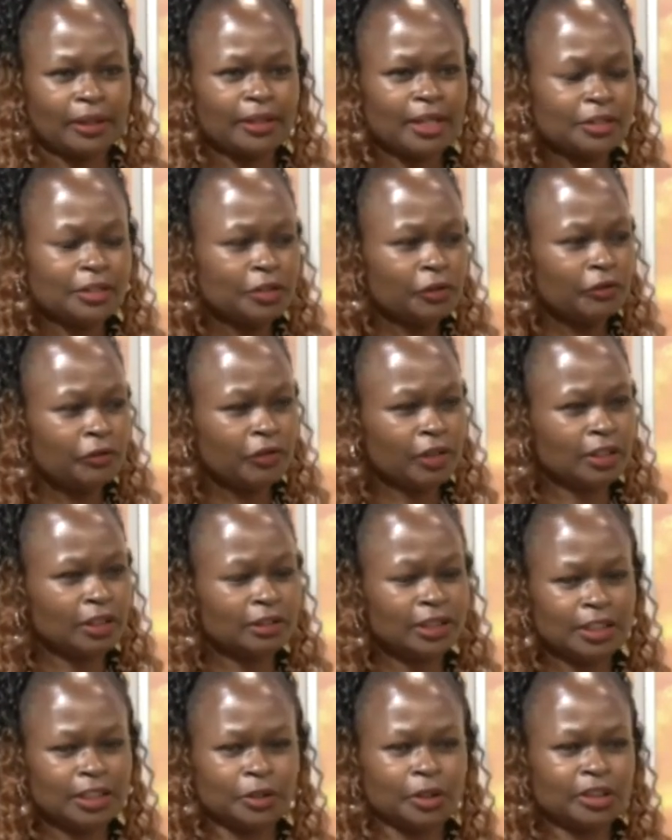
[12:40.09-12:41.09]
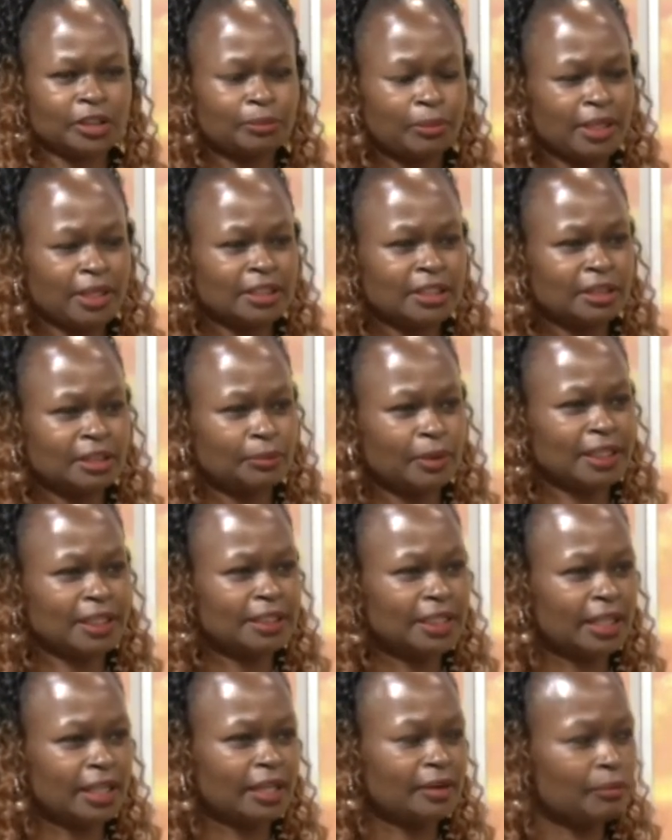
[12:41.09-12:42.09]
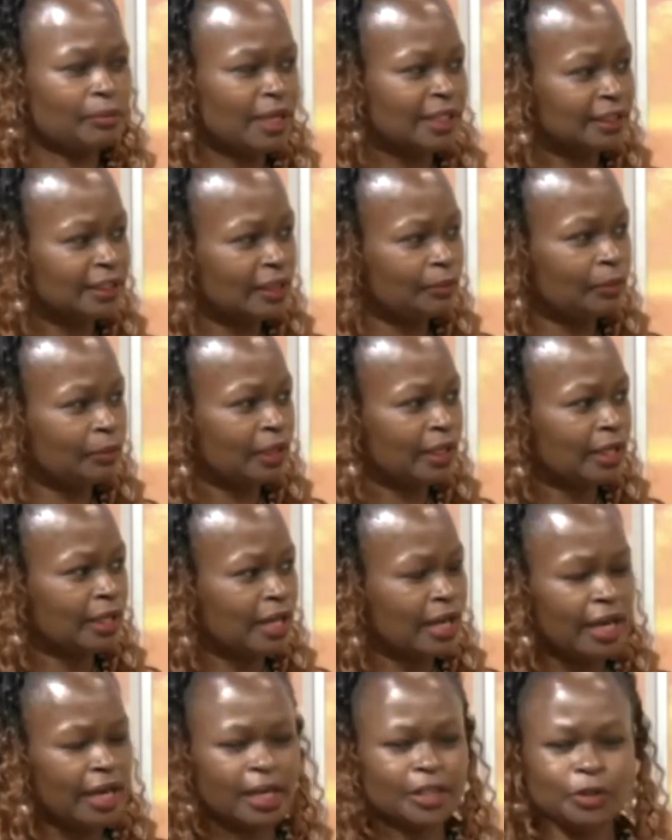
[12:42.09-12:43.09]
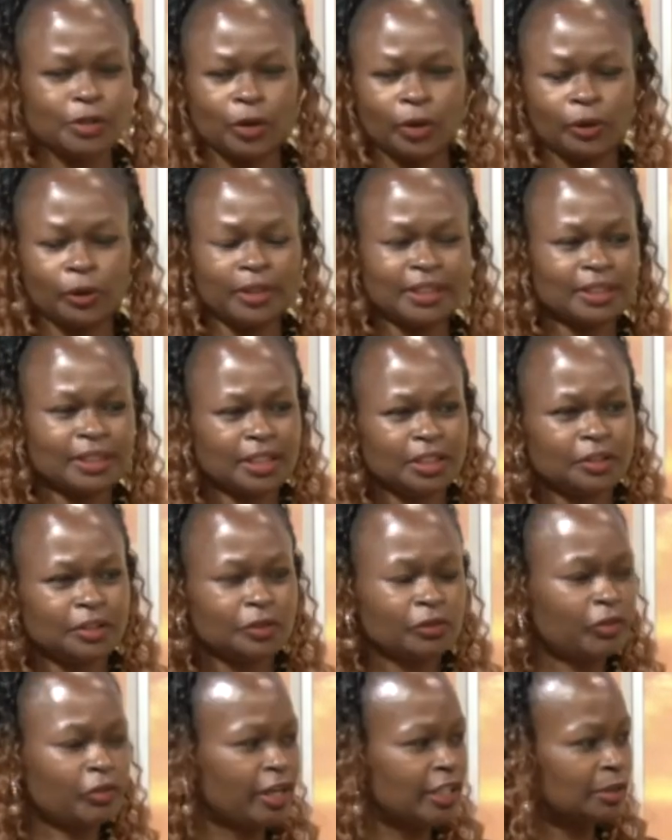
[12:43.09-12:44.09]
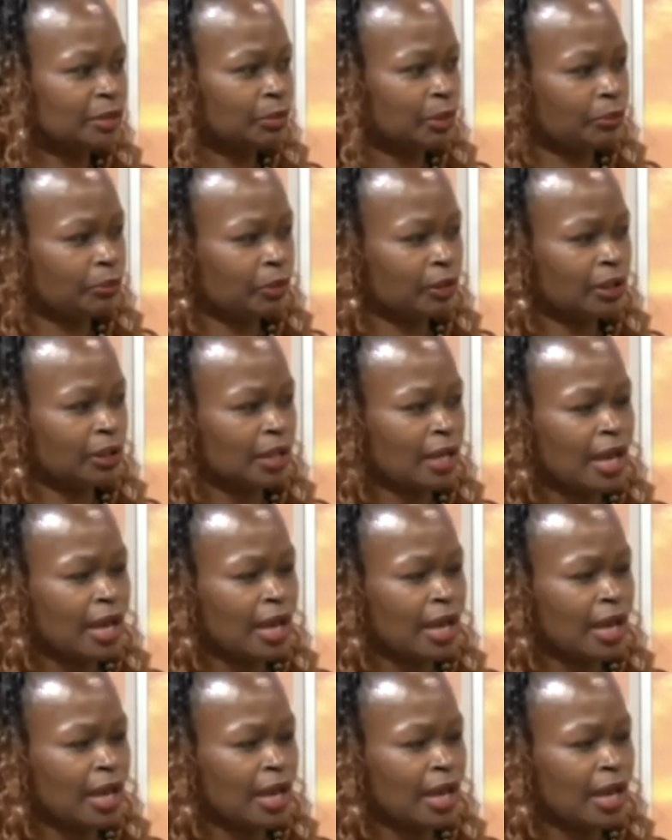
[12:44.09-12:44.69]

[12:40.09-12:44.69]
that you feel that your space is being taken by someone and you always need to fight people.